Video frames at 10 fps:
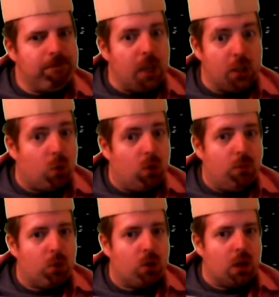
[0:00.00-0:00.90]
I
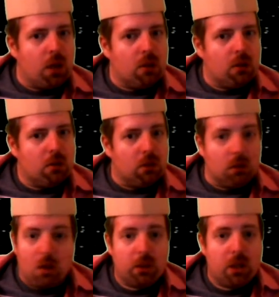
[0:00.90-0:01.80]
storyboarded it
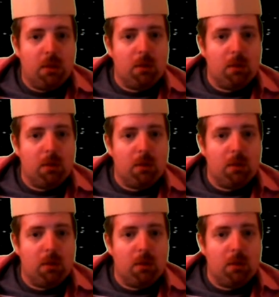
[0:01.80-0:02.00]
a long time